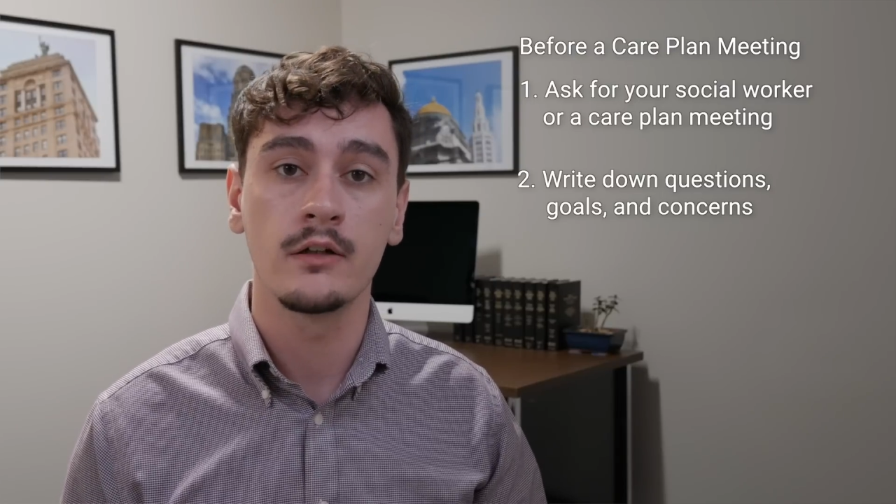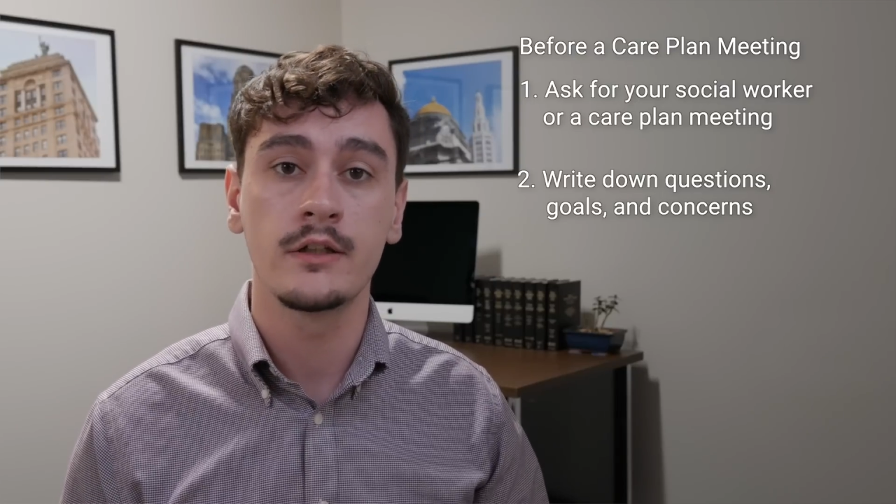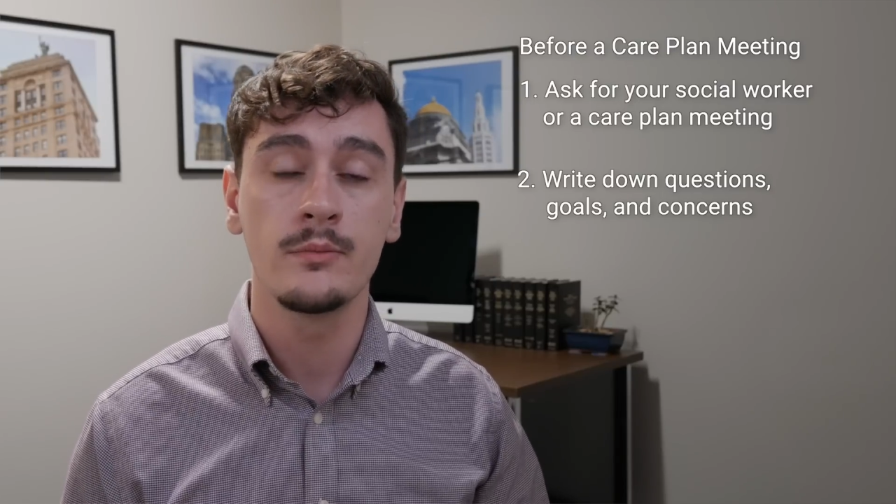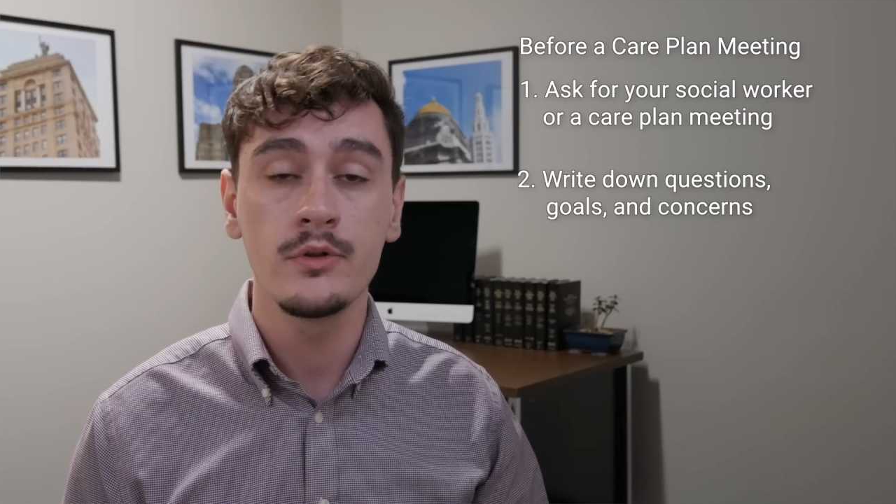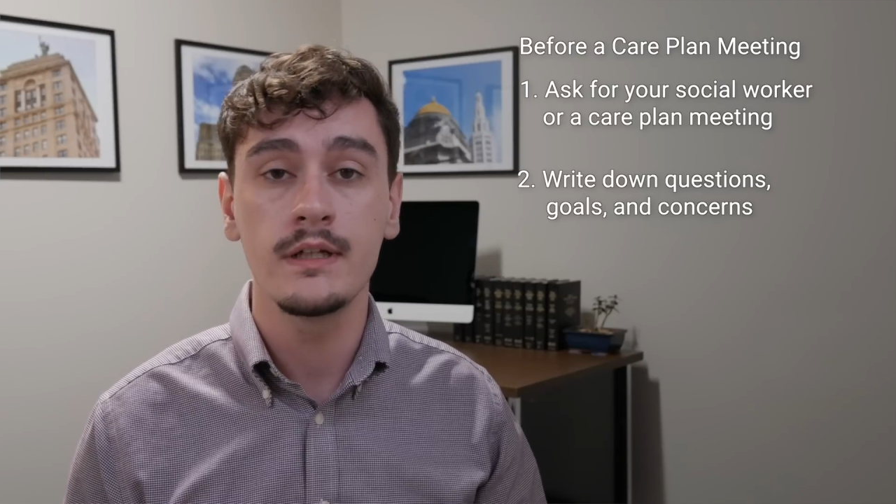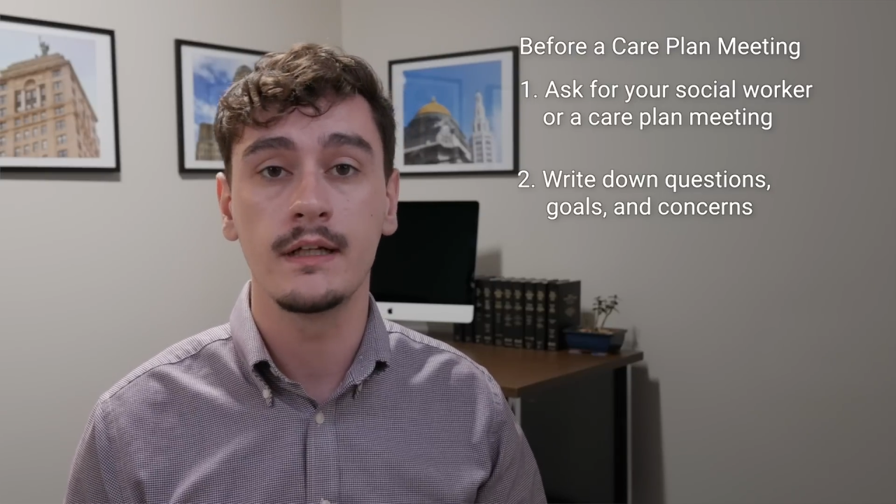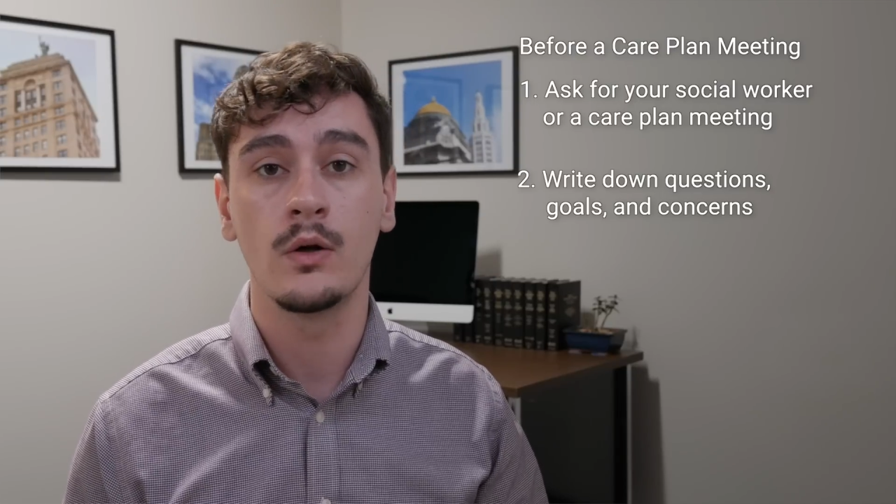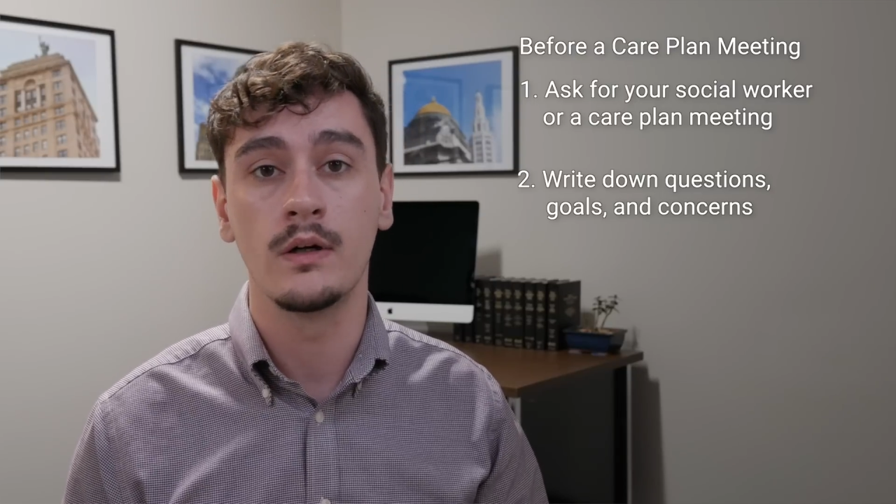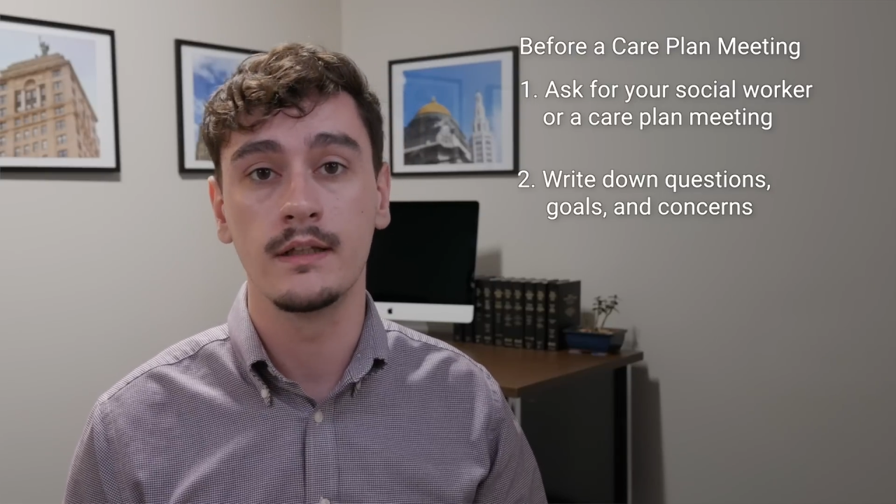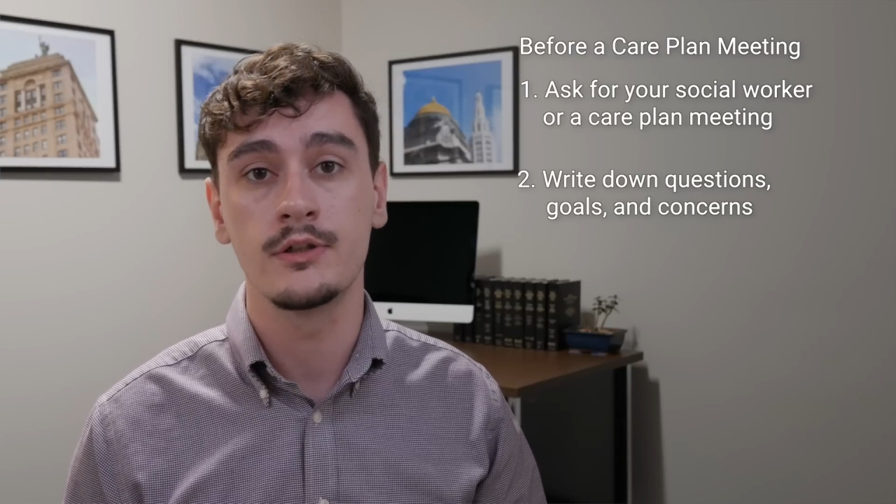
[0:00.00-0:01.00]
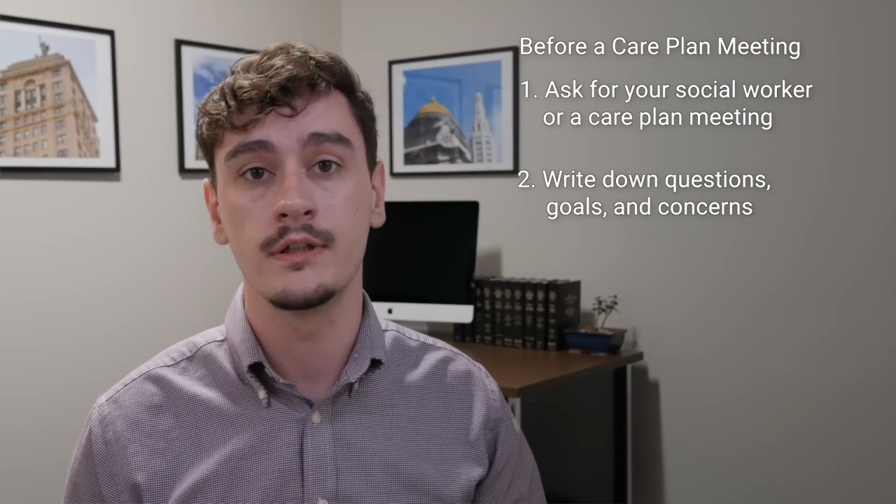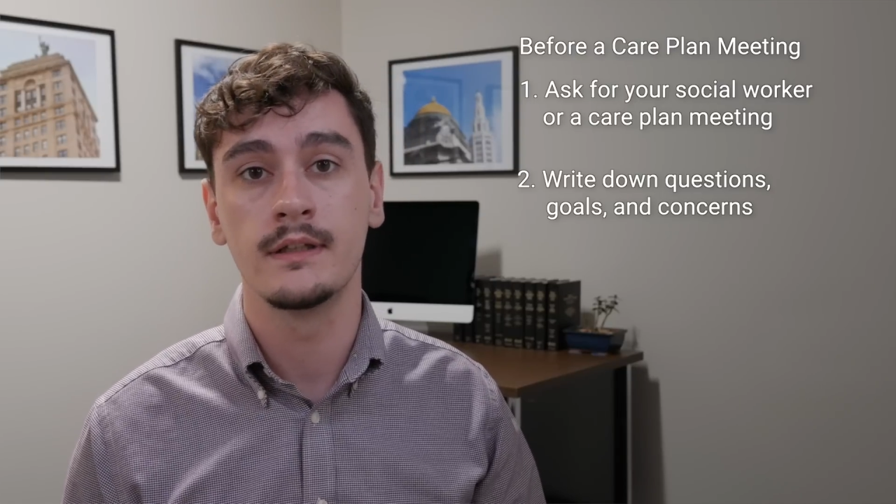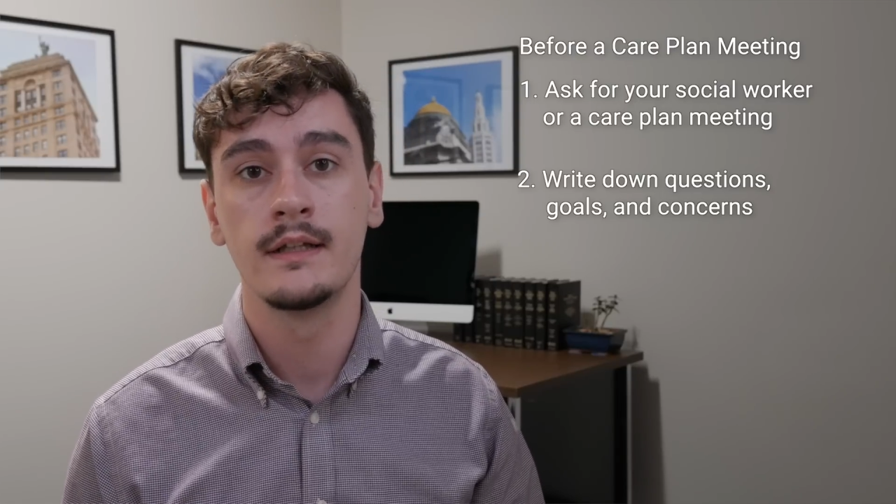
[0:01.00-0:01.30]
Community Coalition,